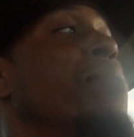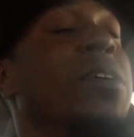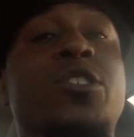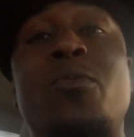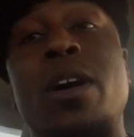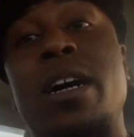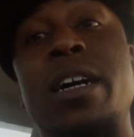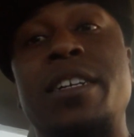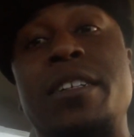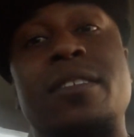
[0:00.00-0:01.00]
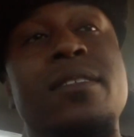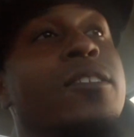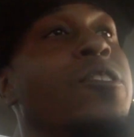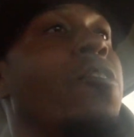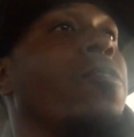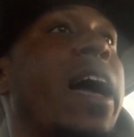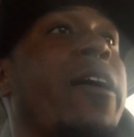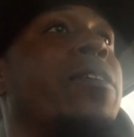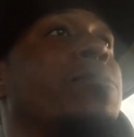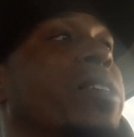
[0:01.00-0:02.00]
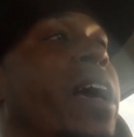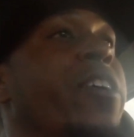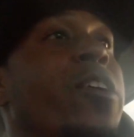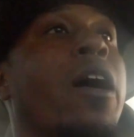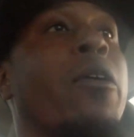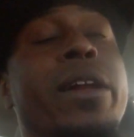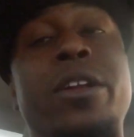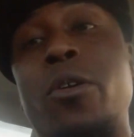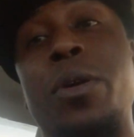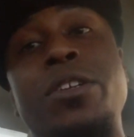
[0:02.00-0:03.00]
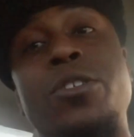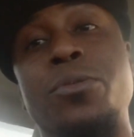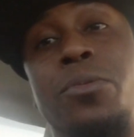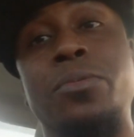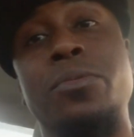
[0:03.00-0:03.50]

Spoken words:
Mr. 100. You don't like what I'm saying, you already know what to do.